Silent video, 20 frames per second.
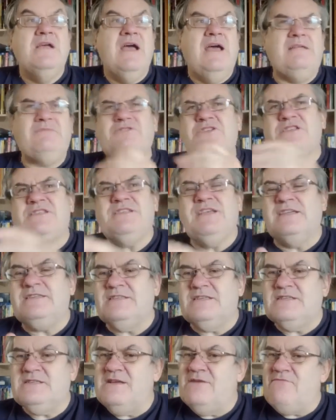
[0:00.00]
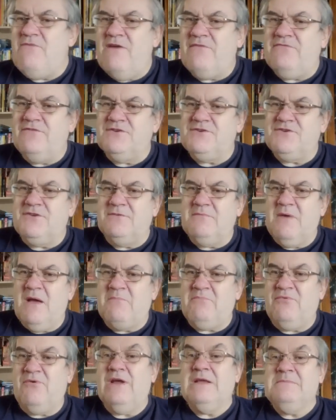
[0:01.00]
And it was just nice to see it referenced on a
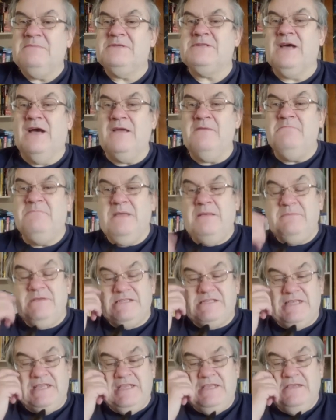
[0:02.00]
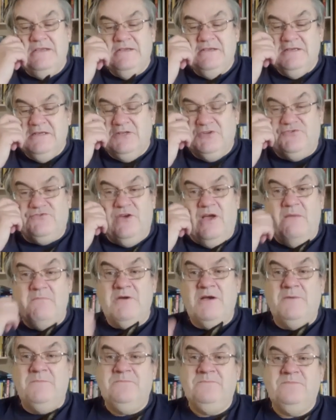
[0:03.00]
prime time BBC
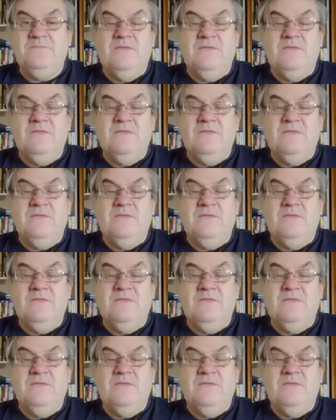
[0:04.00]
drama.